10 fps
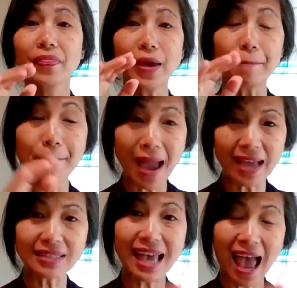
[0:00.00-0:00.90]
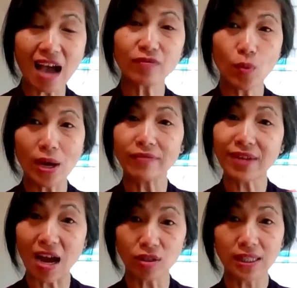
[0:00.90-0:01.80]
The banks have a way of
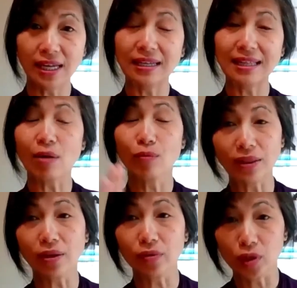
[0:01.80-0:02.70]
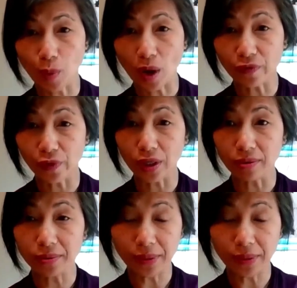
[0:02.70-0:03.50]
calculating that right there on the spot for you.